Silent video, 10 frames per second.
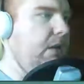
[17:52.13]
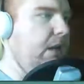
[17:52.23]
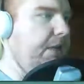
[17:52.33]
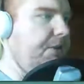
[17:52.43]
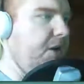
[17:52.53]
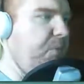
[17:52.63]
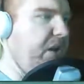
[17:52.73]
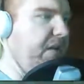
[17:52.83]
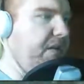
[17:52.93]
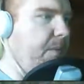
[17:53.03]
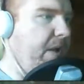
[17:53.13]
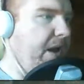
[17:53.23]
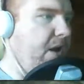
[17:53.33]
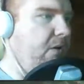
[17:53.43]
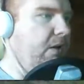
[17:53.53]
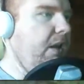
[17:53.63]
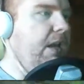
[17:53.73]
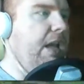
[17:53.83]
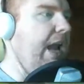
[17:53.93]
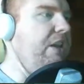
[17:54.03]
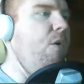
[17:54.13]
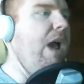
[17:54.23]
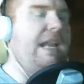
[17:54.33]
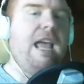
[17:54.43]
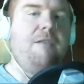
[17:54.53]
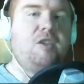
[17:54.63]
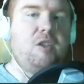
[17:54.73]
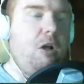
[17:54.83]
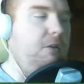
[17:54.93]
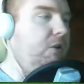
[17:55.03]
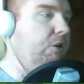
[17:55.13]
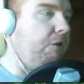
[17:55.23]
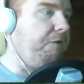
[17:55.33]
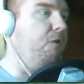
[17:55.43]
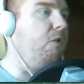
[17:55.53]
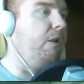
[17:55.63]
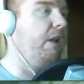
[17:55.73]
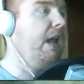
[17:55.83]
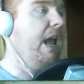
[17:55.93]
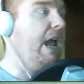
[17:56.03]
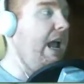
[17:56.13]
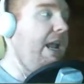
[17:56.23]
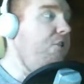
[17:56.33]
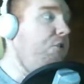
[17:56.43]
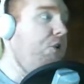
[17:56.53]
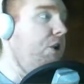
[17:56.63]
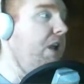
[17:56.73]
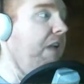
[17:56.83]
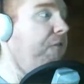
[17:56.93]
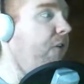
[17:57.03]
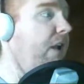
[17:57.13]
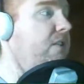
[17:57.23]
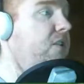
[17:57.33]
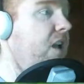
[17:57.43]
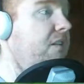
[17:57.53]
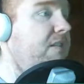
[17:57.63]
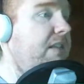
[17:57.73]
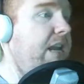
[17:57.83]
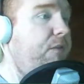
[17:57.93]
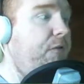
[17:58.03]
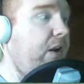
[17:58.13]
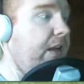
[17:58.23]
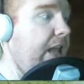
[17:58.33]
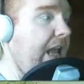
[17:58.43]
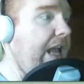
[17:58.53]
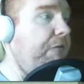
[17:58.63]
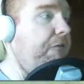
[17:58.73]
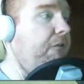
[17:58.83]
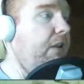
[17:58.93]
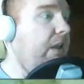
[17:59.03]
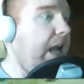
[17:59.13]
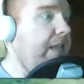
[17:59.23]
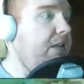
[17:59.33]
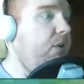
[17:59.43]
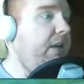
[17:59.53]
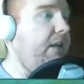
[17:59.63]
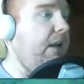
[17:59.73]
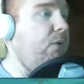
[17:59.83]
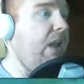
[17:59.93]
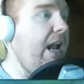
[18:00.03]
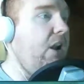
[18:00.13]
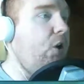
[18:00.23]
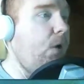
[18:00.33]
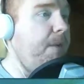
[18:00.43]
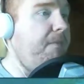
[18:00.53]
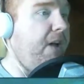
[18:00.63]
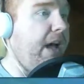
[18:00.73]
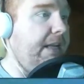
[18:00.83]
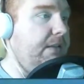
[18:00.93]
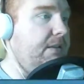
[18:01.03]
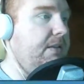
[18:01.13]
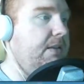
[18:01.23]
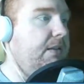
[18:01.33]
I started playing this on my own, and you had to have salt to cook food. And you could not find salt to save your fucking life. That's how ridiculous. I relied on creep vines.